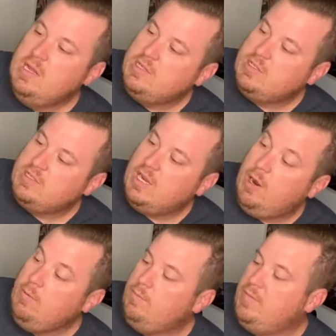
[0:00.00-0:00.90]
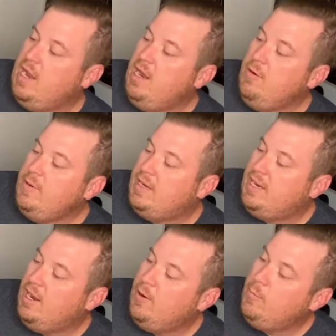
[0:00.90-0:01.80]
So looks like oh, there we
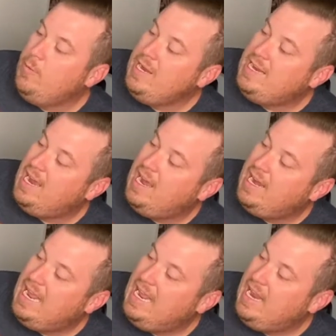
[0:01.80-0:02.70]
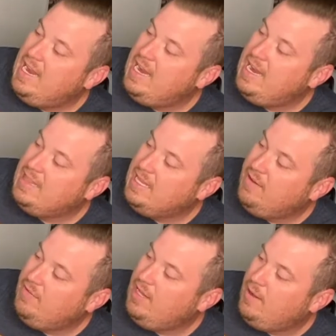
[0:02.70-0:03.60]
go. We got a
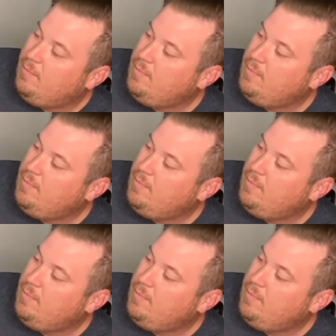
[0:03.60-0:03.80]
level up.